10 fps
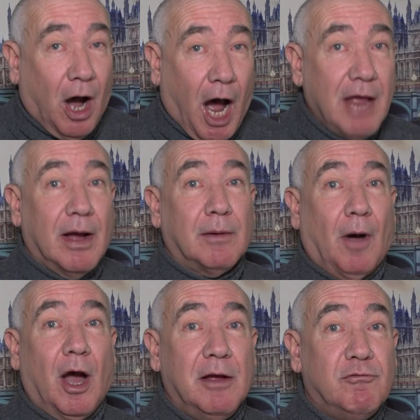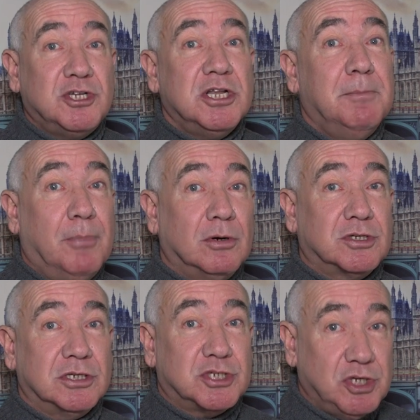I originally
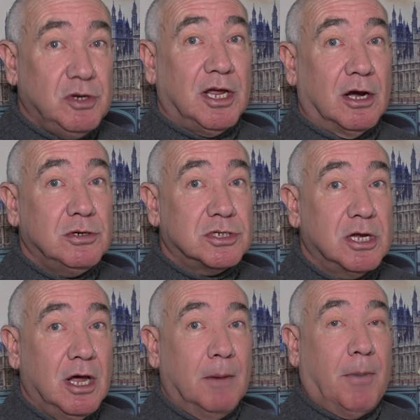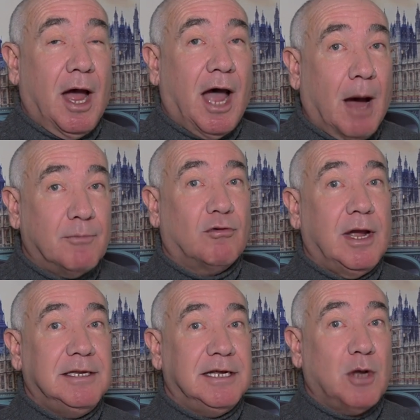booked studios, but I
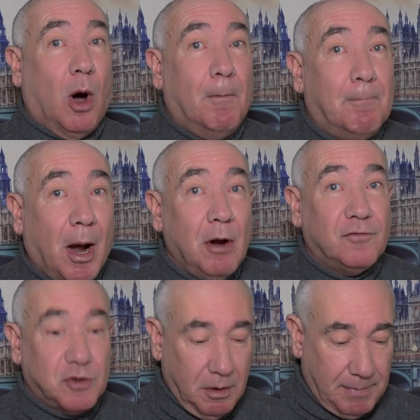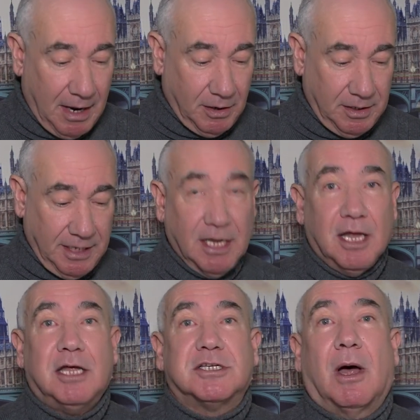upgraded on both to a balcony.
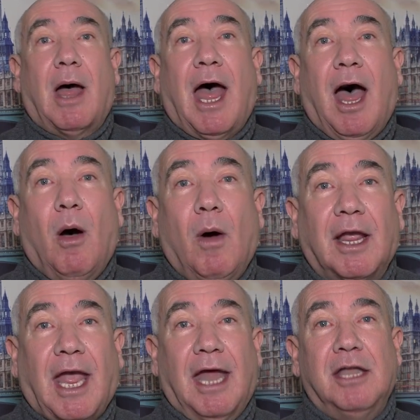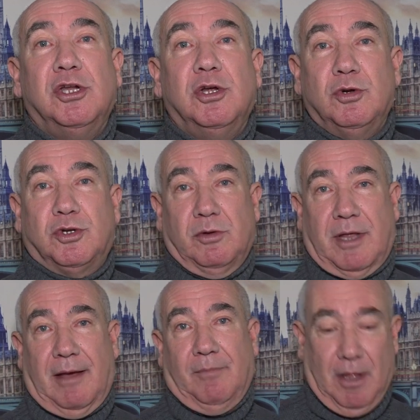So how can you do
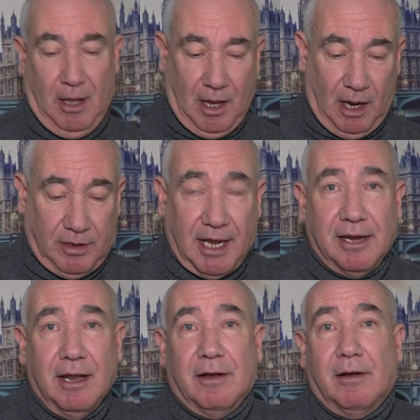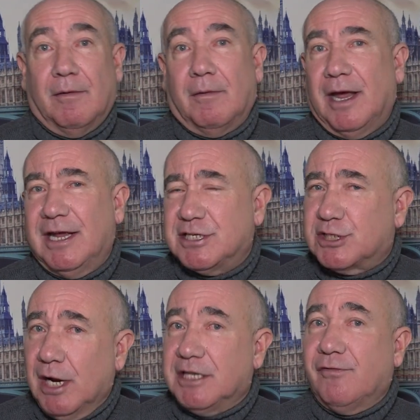that? Okay, it's
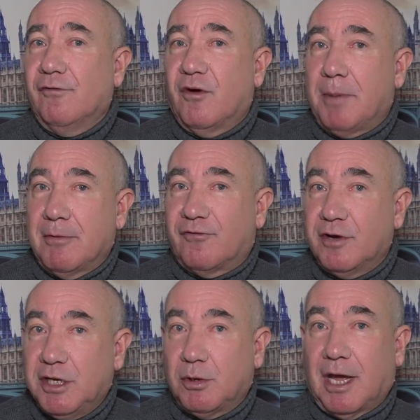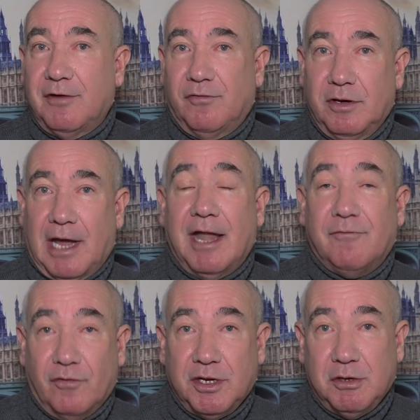slightly different for people from the UK
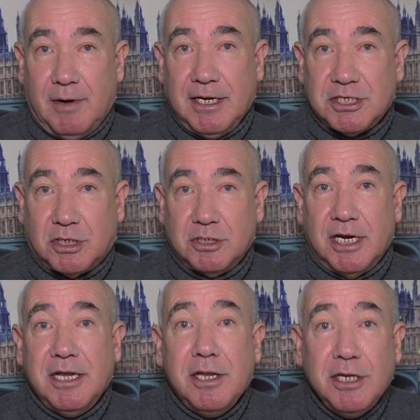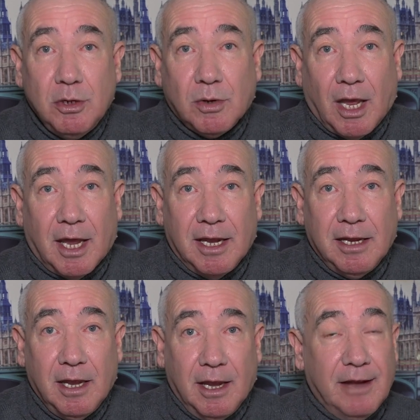and from the US, because in the
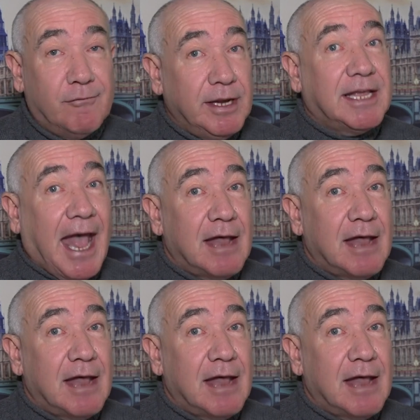UK, if we